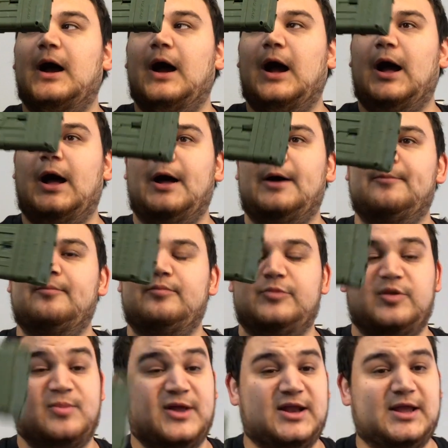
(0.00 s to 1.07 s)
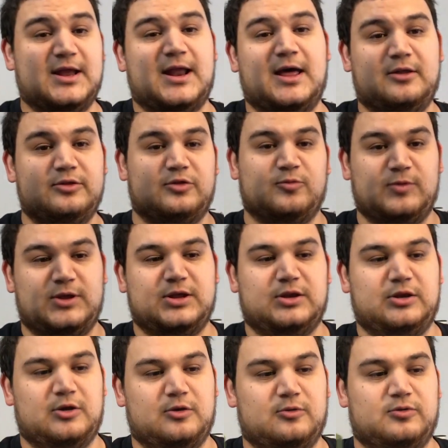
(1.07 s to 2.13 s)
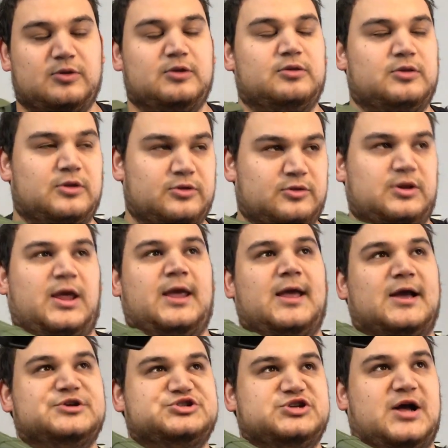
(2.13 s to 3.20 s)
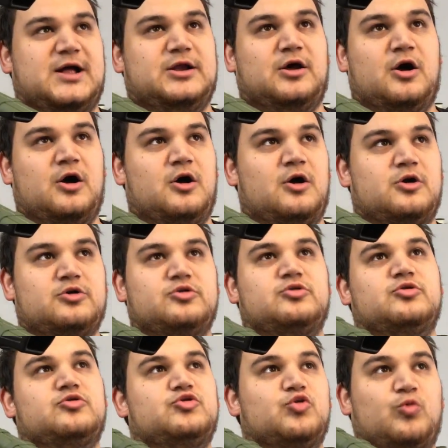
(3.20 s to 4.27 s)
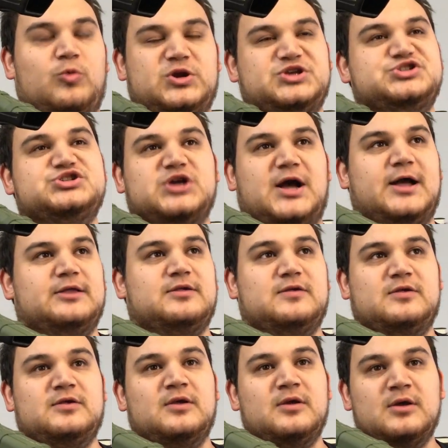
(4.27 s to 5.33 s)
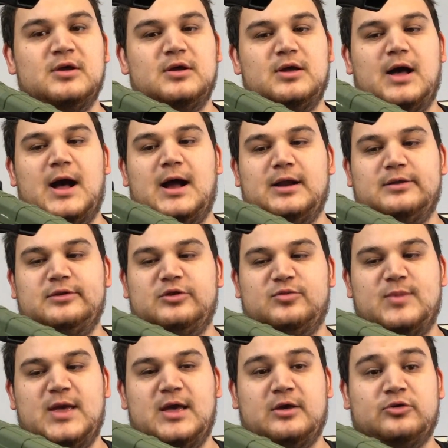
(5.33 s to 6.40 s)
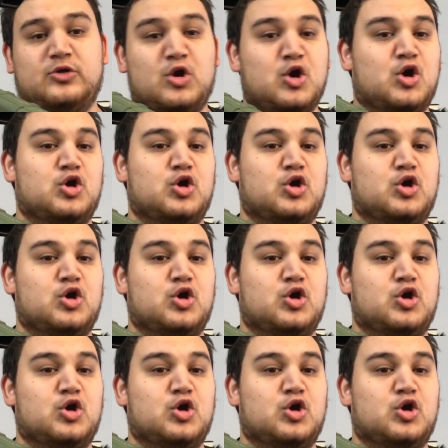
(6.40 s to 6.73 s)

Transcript: Depending on how this weekend goes, the other day I shot 120 shots out of these mags.